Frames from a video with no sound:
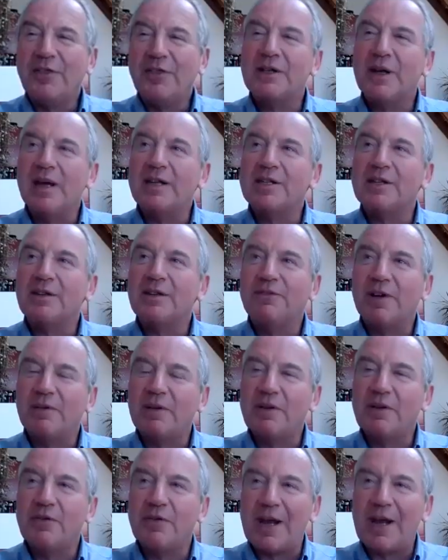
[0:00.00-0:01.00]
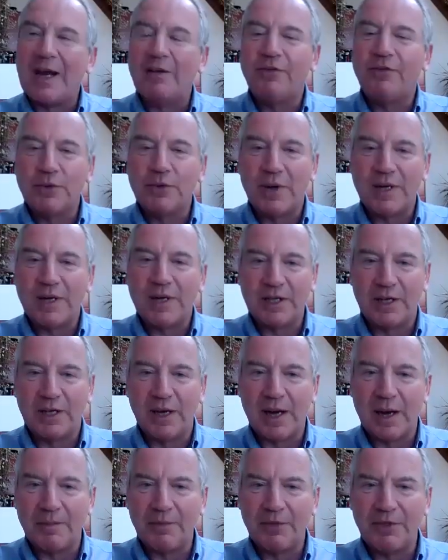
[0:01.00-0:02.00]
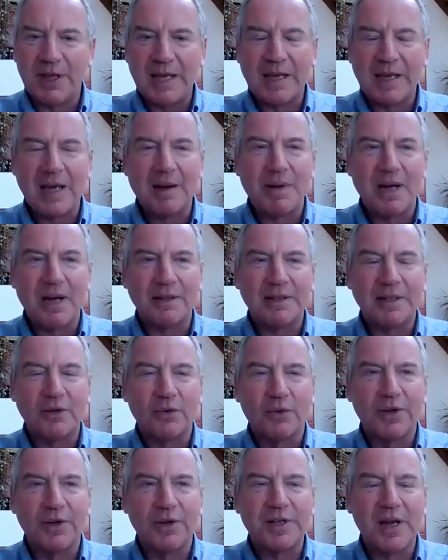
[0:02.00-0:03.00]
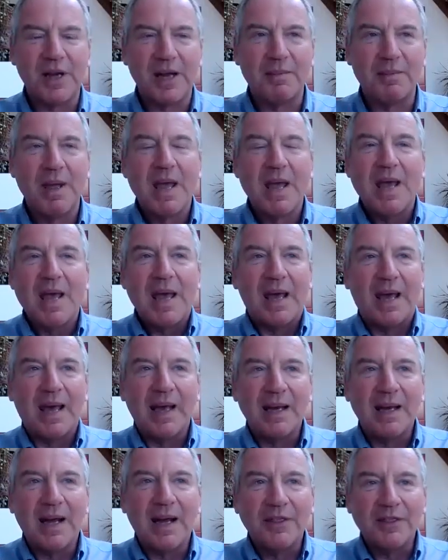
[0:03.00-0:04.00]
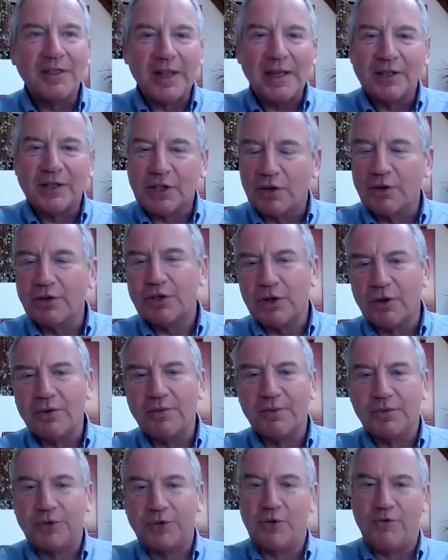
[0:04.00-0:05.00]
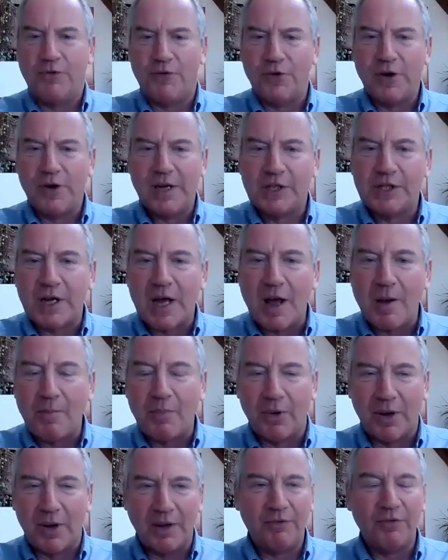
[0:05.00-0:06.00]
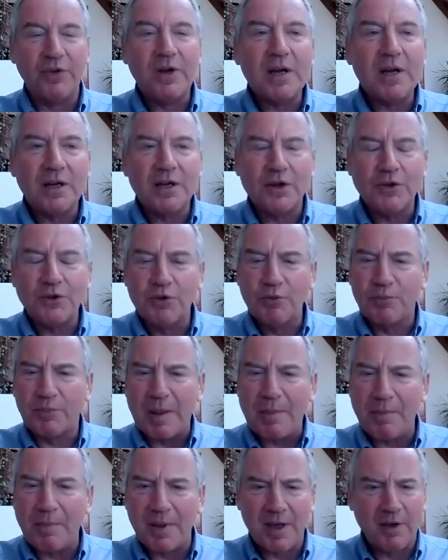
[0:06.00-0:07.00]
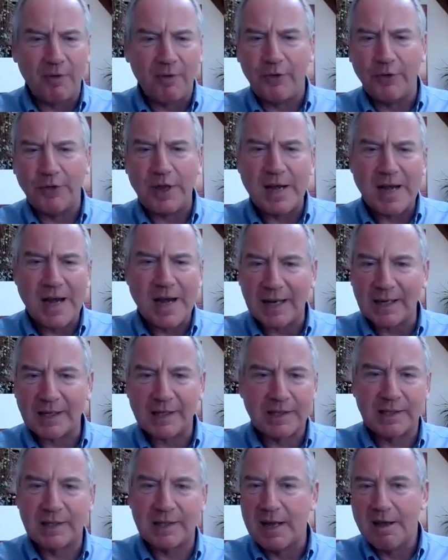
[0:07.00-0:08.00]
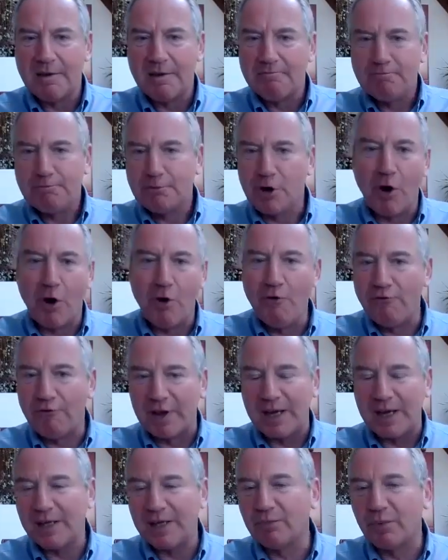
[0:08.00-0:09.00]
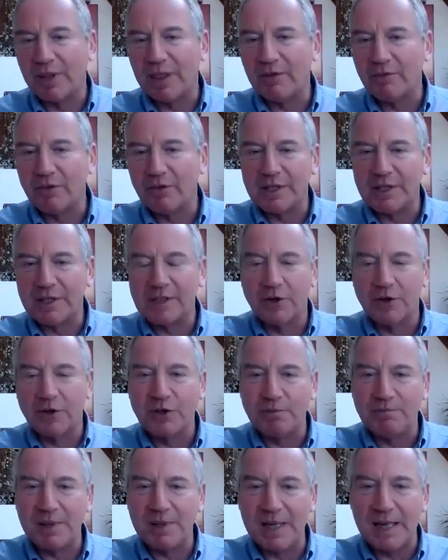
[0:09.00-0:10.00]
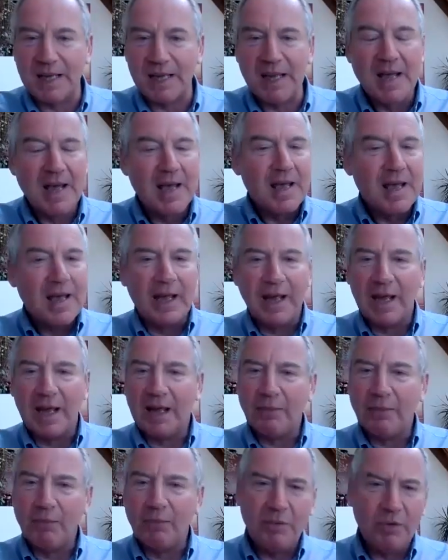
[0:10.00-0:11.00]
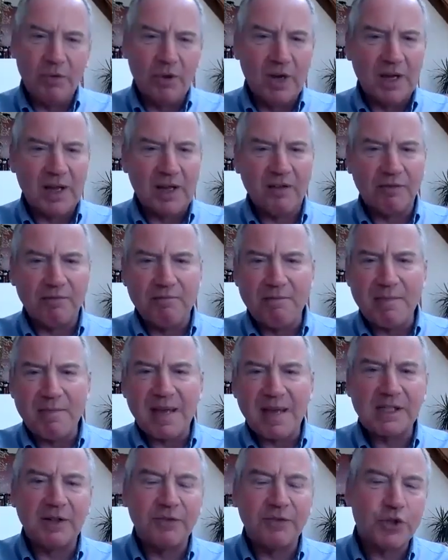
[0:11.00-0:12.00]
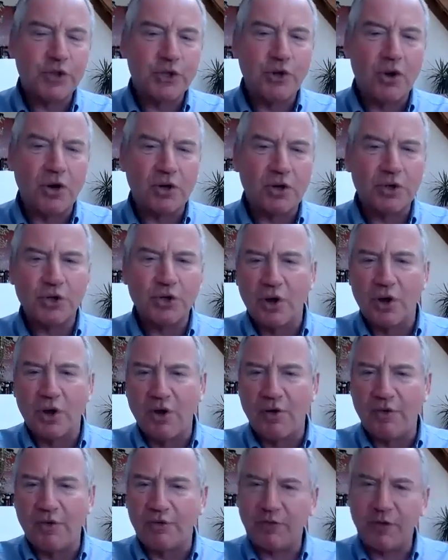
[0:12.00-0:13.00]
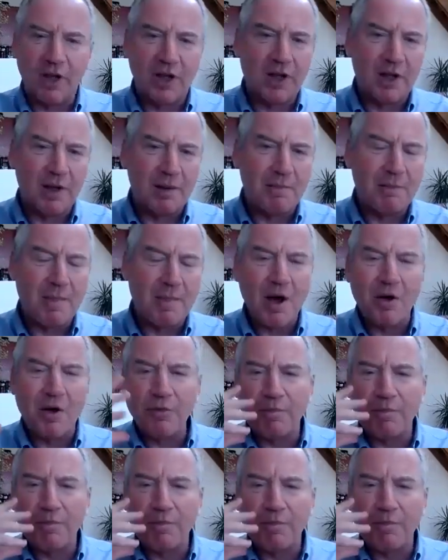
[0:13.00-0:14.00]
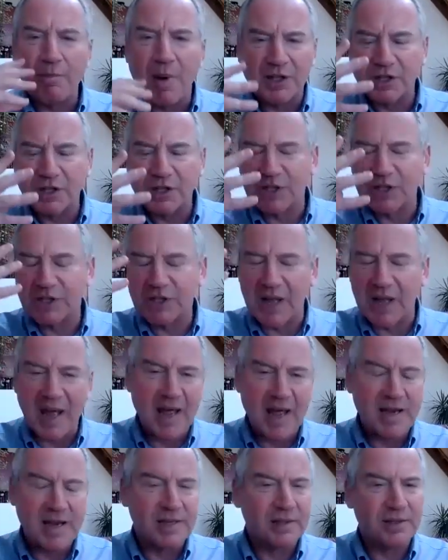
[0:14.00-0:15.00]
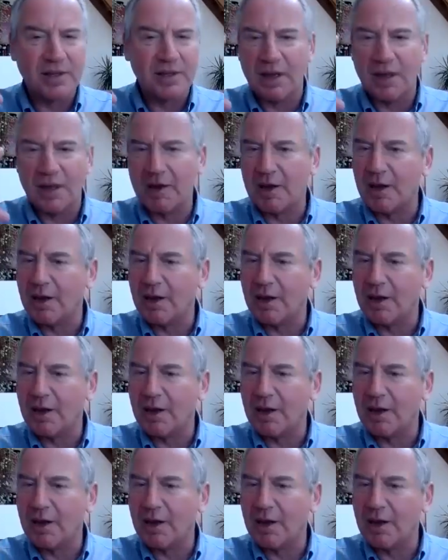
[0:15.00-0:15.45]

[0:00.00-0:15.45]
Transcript: think it's a very relevant question, and I'm thinking about it all the time. And I think so for example, if we are going to prepare for the next COVID, whatever it's going to be, and we will have massive stocks of mouth masks and